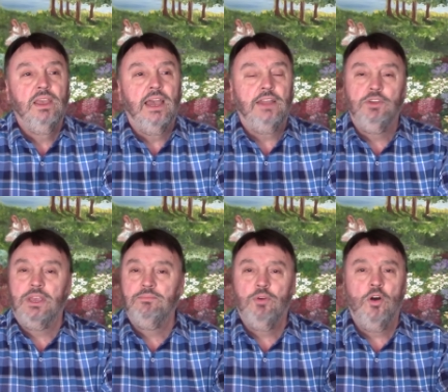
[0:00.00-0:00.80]
and you
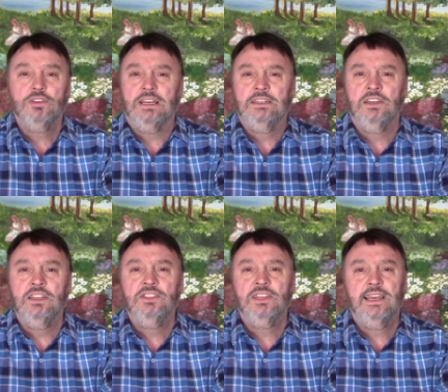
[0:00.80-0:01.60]
can pass
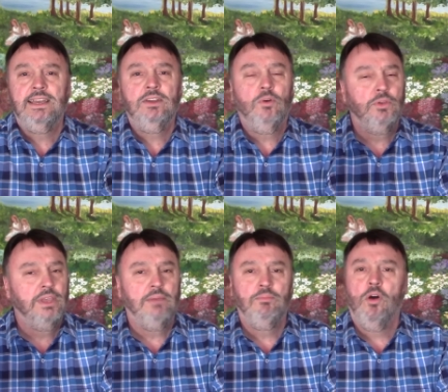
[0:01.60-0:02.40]
underneath the ladder or you
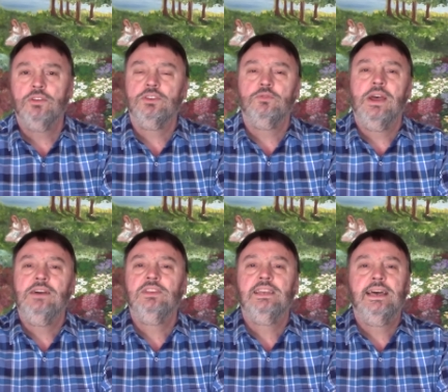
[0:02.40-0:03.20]
can pass
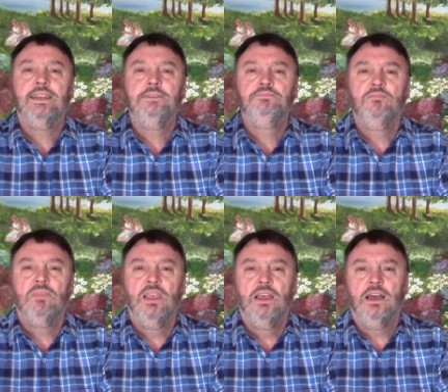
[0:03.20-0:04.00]
around the ladder,
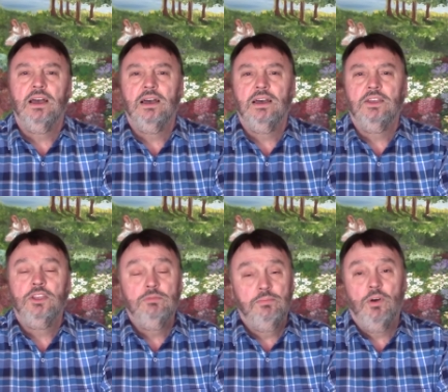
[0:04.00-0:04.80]
uh,
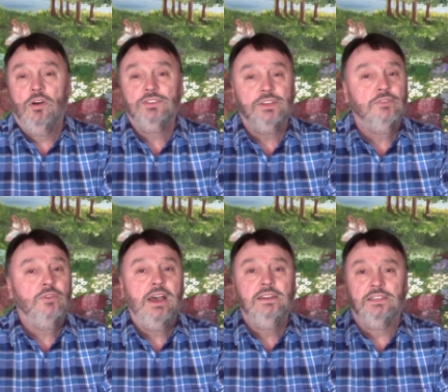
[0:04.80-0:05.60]
you will pass
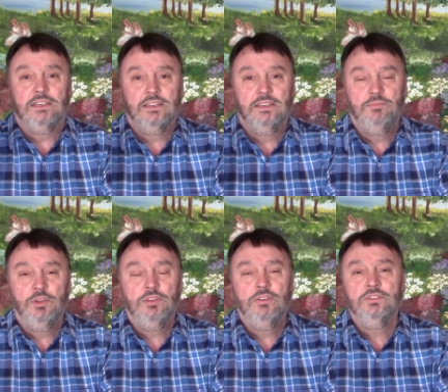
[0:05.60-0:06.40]
around it
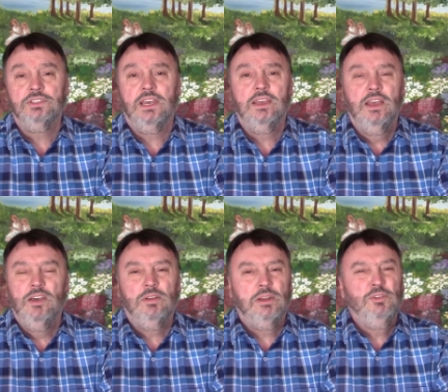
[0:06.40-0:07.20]
because you'll say,
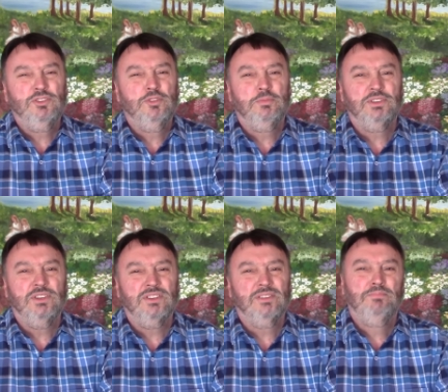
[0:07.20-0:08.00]
well, I'm not
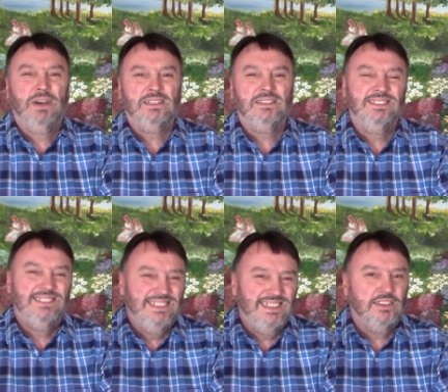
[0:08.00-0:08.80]
superstitious, but
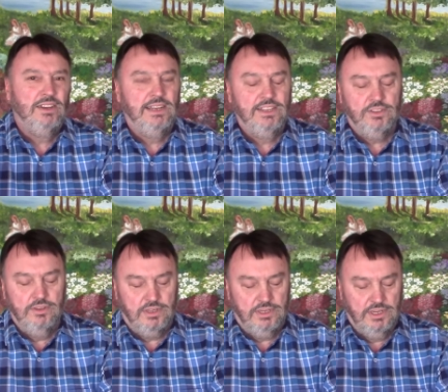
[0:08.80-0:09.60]
you know, let's
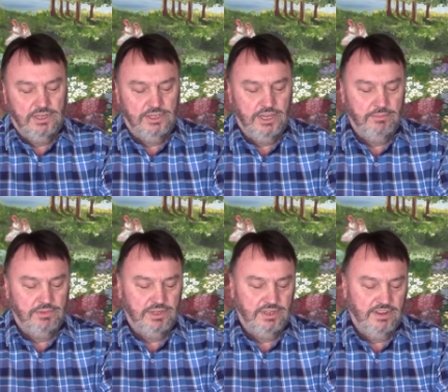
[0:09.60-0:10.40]
not
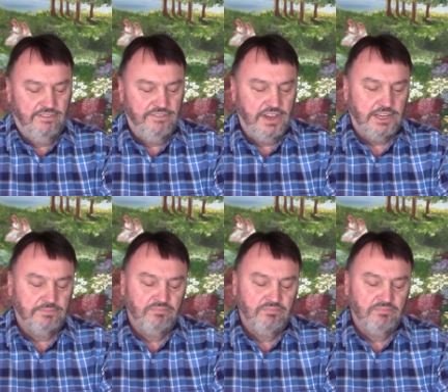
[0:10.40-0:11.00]
tempt fate.